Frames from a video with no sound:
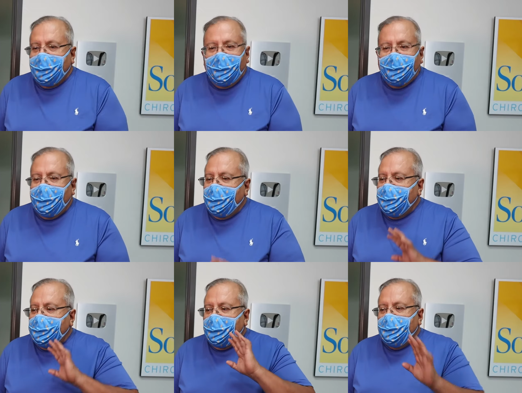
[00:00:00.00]
I,
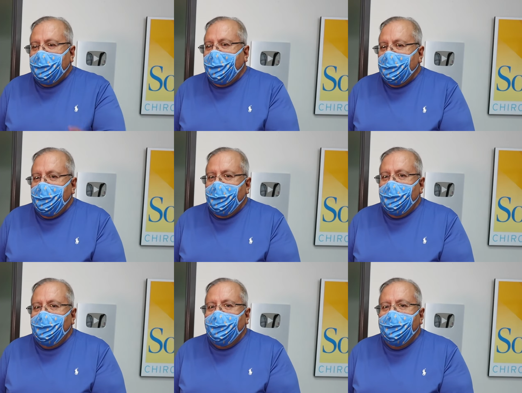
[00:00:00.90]
I everybody I
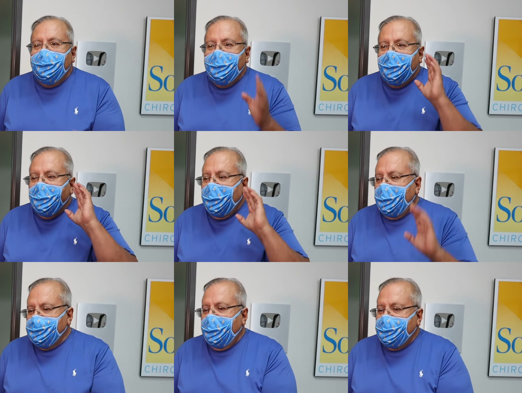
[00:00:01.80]
know
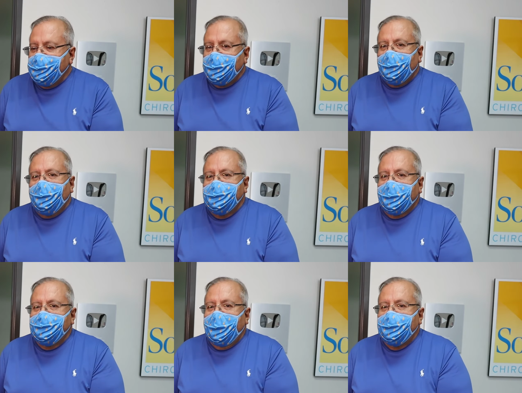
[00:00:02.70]
has had zero
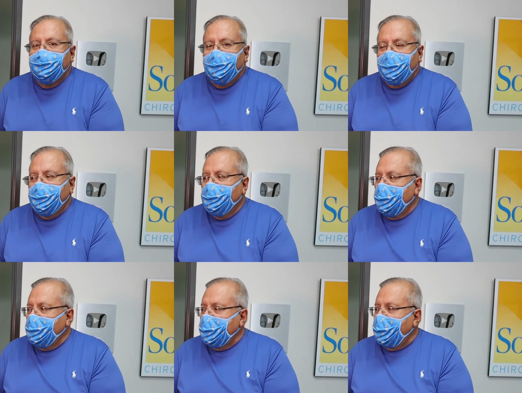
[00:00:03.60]
success from doing that.